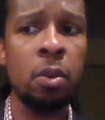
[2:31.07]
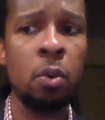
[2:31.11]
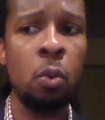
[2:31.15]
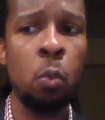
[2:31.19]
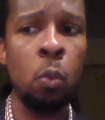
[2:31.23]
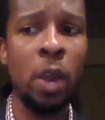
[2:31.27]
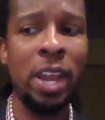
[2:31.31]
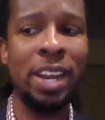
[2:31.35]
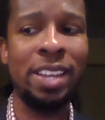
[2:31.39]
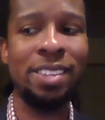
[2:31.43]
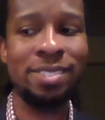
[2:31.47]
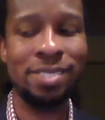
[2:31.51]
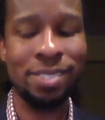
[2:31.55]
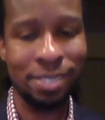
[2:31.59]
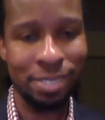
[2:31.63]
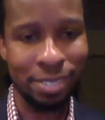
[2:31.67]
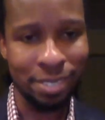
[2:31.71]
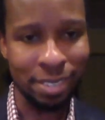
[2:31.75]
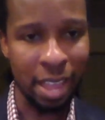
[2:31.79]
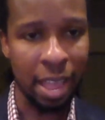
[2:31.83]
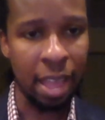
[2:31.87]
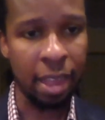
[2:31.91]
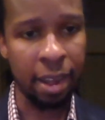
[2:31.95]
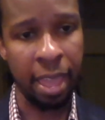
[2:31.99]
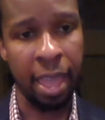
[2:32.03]
when it's
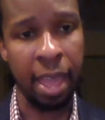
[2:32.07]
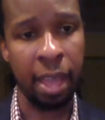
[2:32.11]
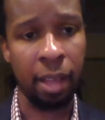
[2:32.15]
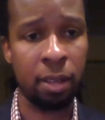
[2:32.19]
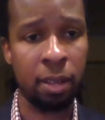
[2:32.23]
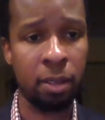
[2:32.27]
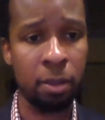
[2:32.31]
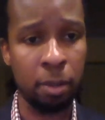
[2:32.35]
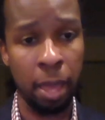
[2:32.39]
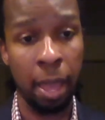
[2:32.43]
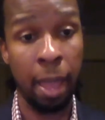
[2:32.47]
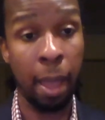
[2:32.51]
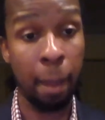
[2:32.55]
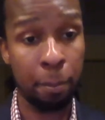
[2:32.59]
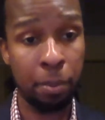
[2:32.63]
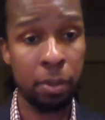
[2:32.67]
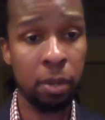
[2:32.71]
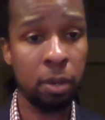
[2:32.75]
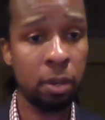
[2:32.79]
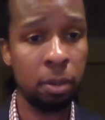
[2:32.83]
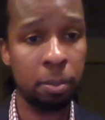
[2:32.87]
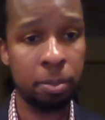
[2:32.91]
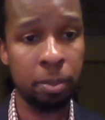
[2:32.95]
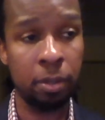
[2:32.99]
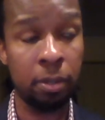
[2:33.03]
not ac-
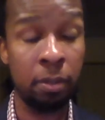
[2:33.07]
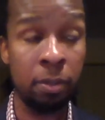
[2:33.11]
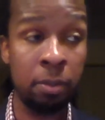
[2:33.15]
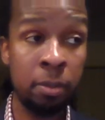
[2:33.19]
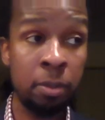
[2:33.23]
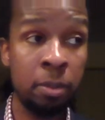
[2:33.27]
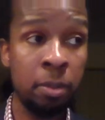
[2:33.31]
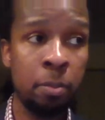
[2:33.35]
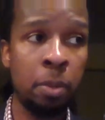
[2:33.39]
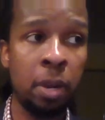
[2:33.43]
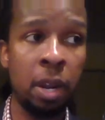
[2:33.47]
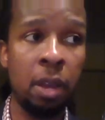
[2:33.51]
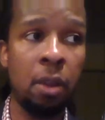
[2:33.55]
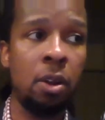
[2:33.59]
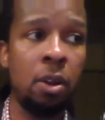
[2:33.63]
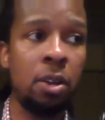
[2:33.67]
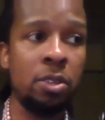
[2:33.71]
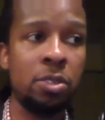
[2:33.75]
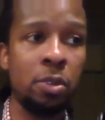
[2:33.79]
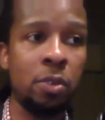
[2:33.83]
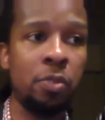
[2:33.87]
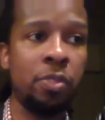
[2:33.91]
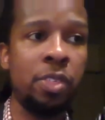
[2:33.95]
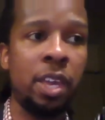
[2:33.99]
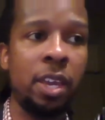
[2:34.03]
applicable, but I
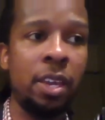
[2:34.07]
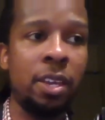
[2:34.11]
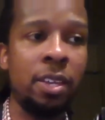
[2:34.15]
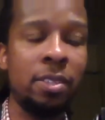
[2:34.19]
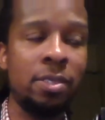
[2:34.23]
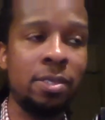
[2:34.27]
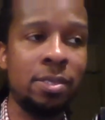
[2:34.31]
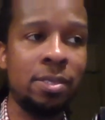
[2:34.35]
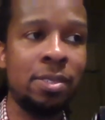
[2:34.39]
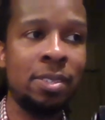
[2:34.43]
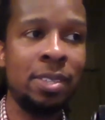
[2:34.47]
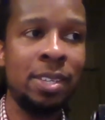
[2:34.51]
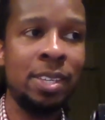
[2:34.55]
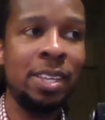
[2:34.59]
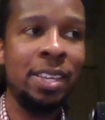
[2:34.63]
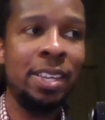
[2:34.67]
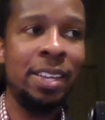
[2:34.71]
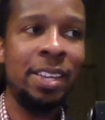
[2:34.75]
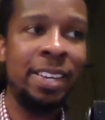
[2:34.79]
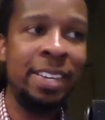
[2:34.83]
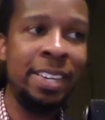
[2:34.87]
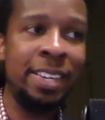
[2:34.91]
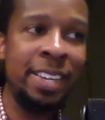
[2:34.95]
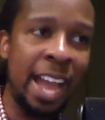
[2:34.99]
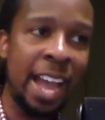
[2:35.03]
also think it's
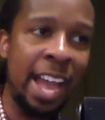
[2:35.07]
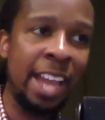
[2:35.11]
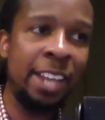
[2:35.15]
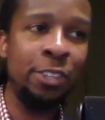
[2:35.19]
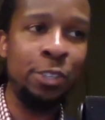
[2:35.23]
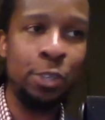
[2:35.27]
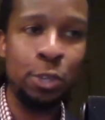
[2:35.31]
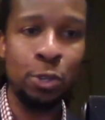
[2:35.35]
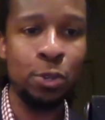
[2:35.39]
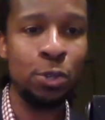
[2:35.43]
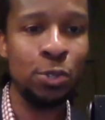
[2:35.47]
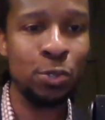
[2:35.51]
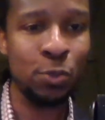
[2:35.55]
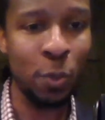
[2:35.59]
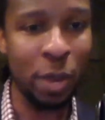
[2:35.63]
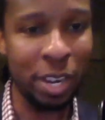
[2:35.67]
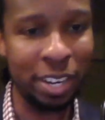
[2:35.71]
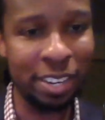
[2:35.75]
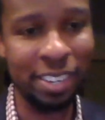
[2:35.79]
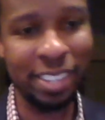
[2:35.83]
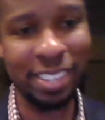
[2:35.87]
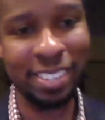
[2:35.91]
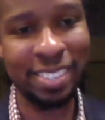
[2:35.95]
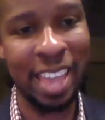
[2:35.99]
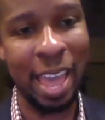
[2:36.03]
not used
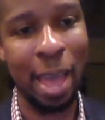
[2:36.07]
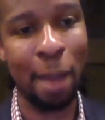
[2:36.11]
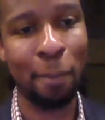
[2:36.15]
when it is